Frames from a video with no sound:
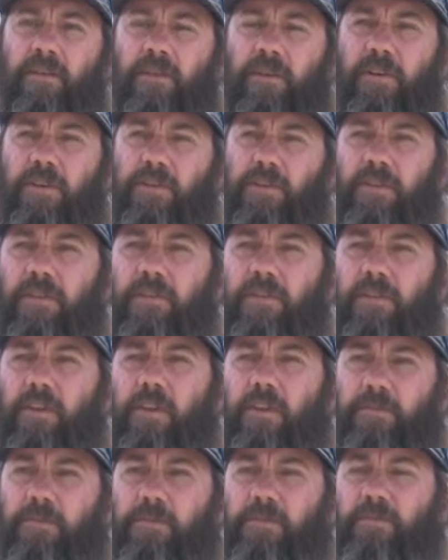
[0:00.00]
But it
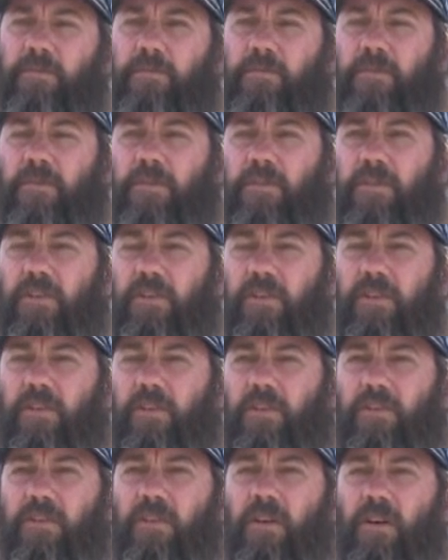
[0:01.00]
helps them
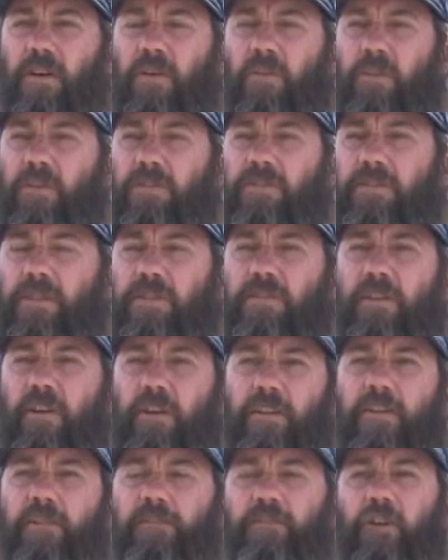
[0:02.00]
to, well, it's just
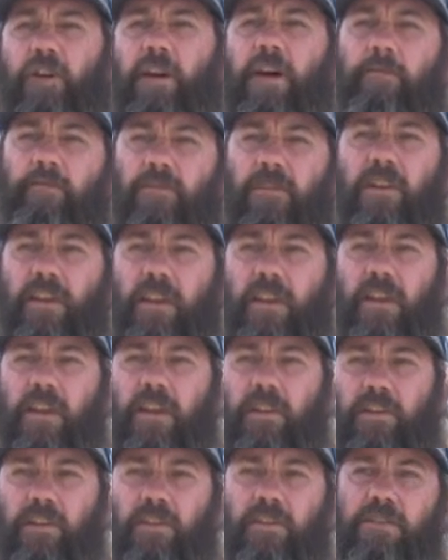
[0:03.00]
like the foot up to get
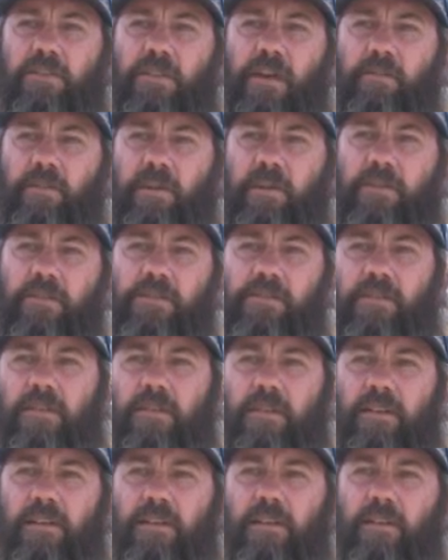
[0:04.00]
into something else.
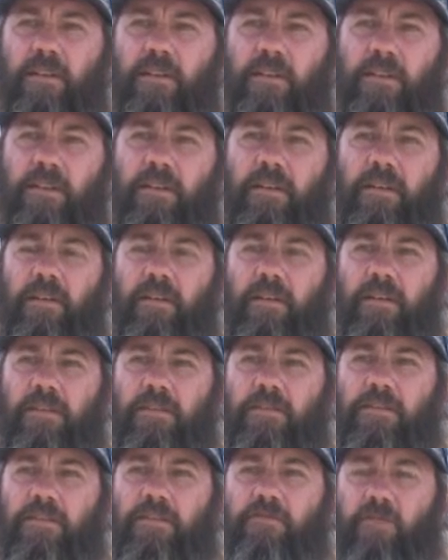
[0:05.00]

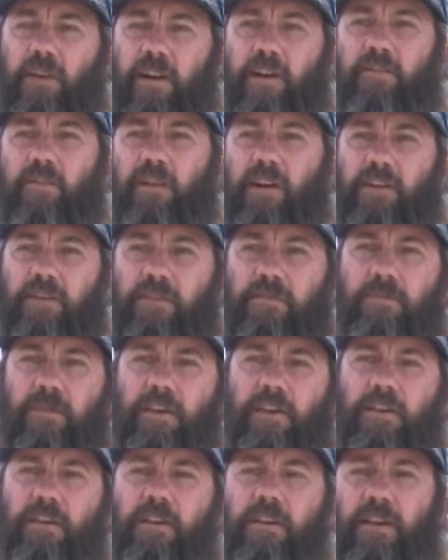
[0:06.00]
It just redirects them
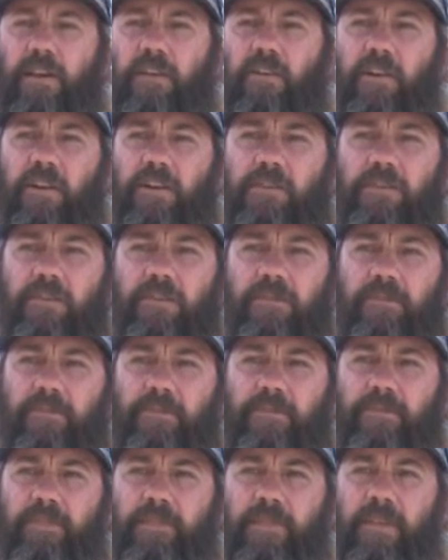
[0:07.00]
into that direction.
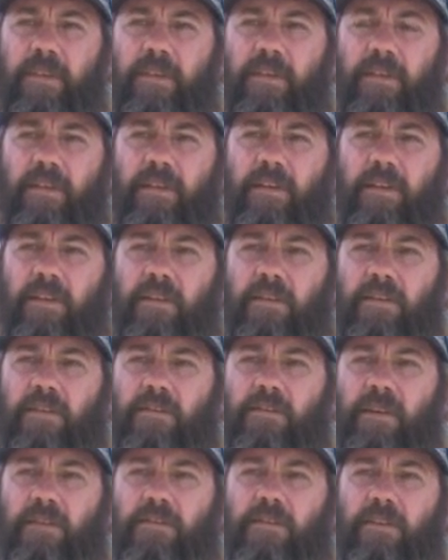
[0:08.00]

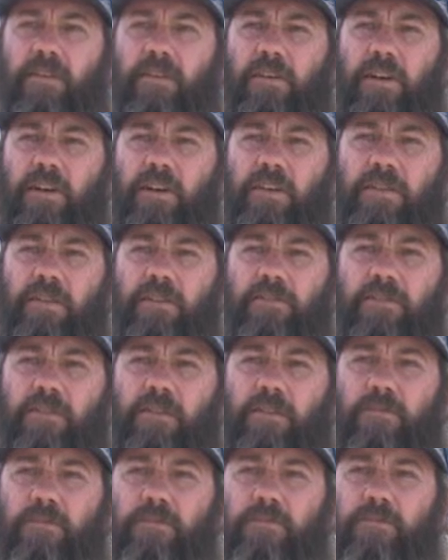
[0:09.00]
So it makes it a lot easier
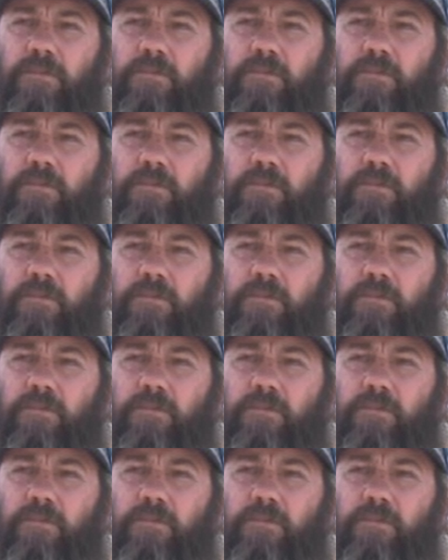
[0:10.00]
for them.